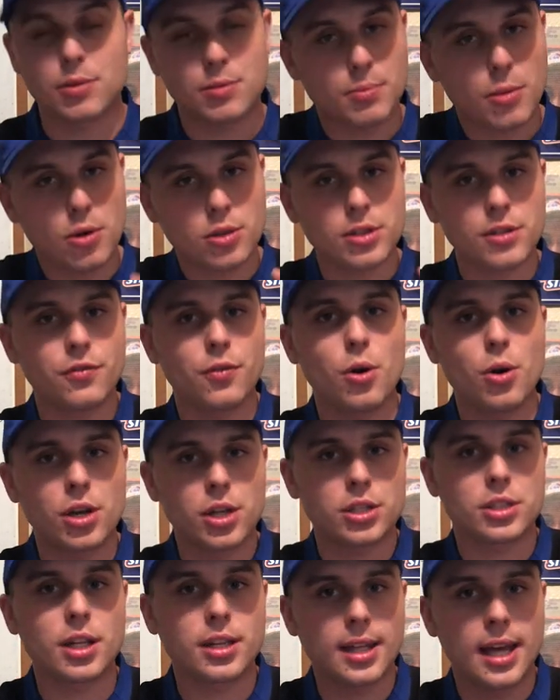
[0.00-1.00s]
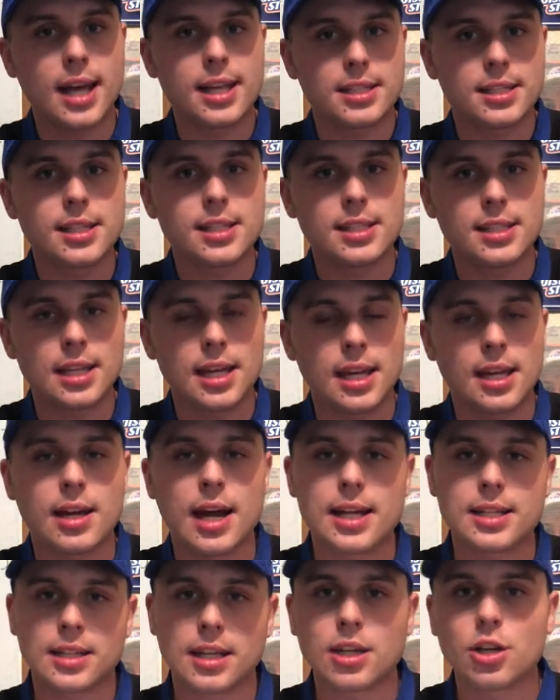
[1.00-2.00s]
It was mostly focused on the SEC,
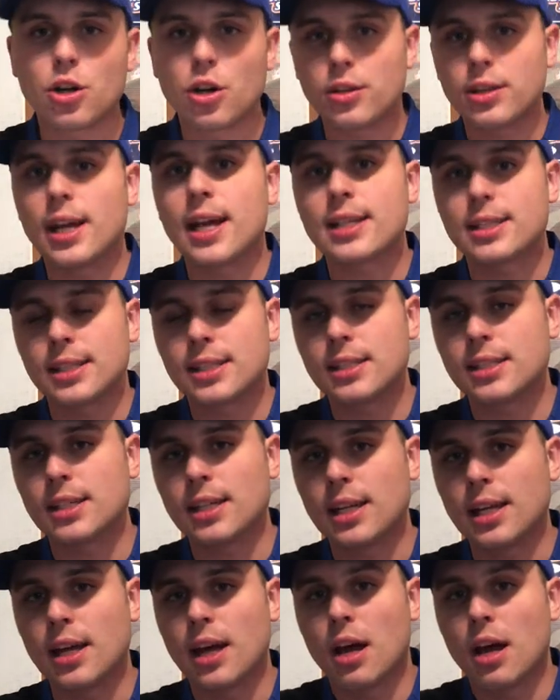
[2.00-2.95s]
asking could the SEC